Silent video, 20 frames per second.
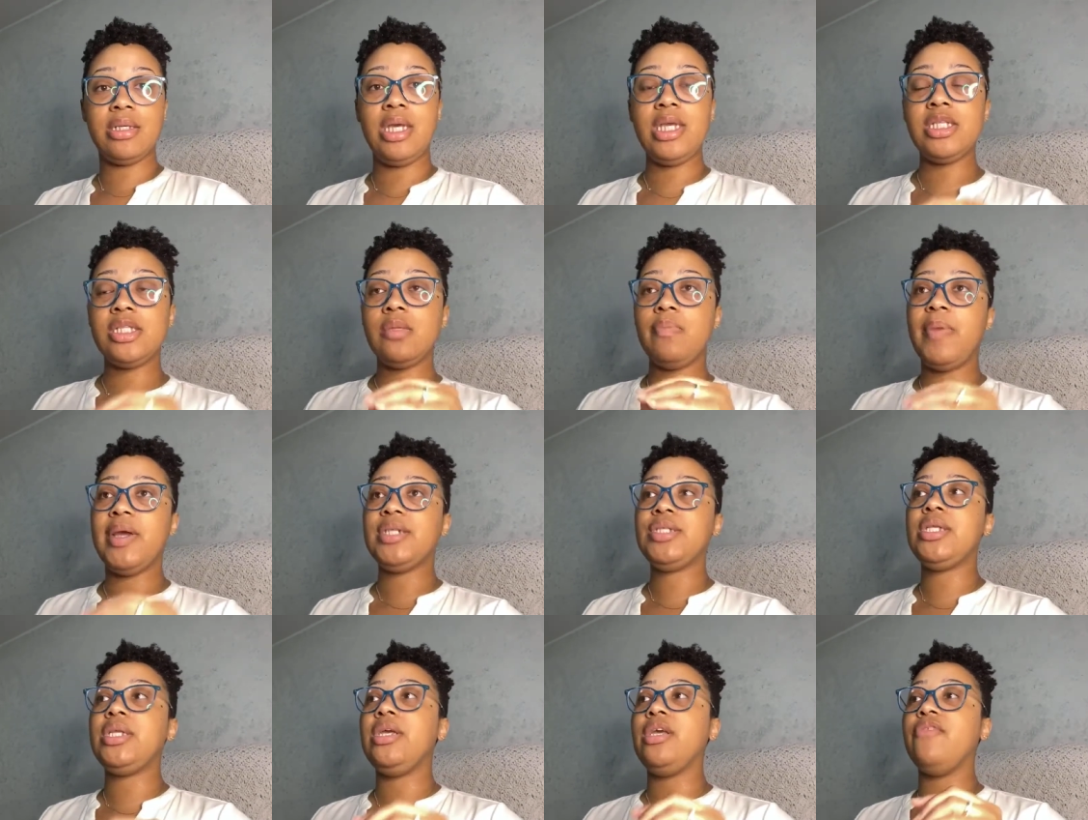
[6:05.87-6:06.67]

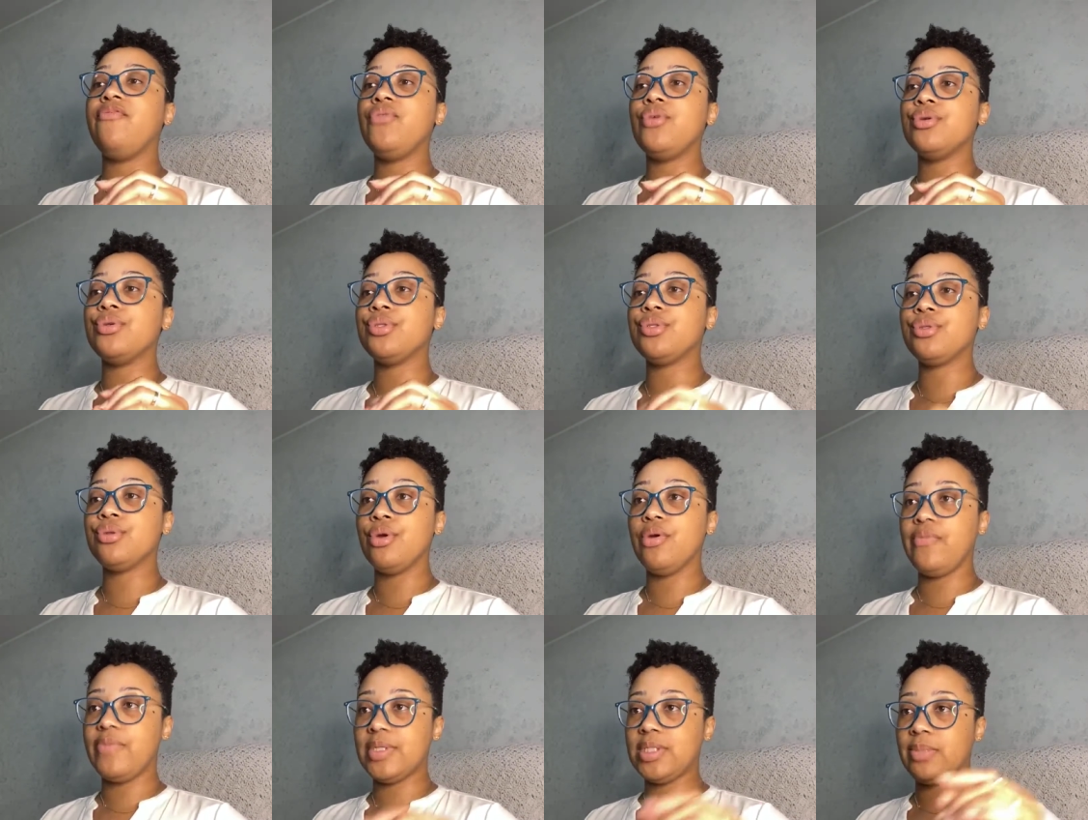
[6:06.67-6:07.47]
especially if you're
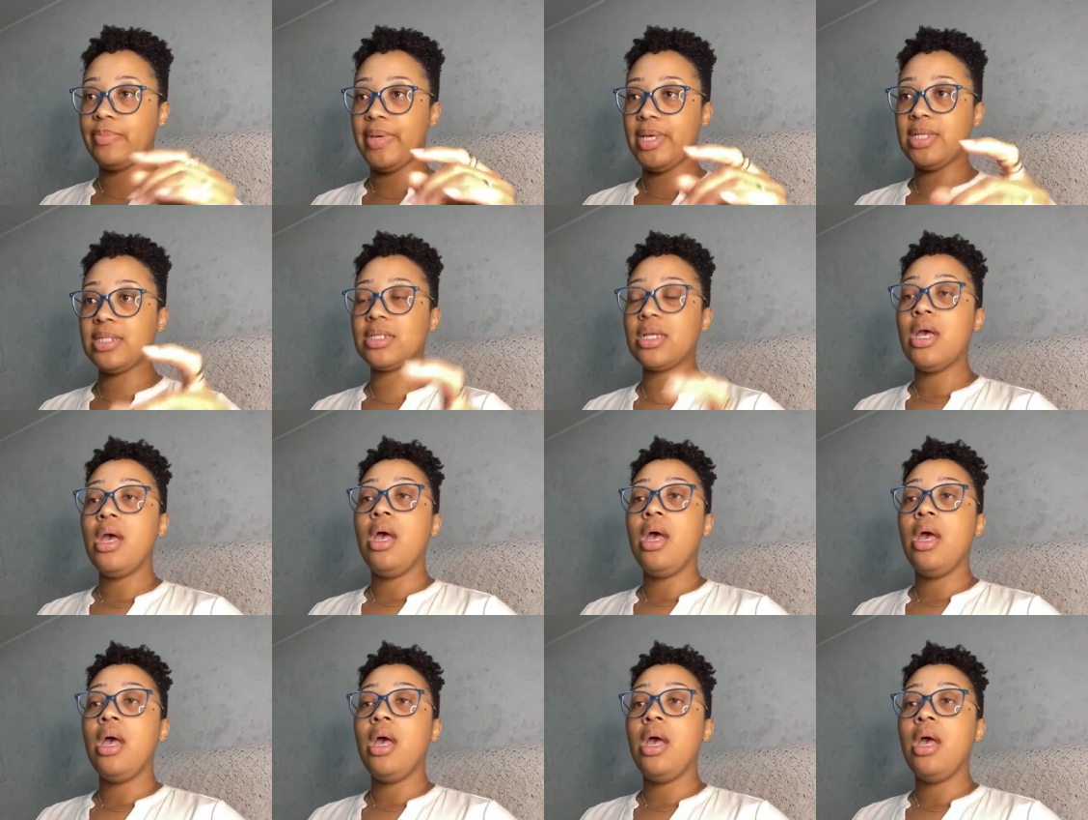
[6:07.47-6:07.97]
service based.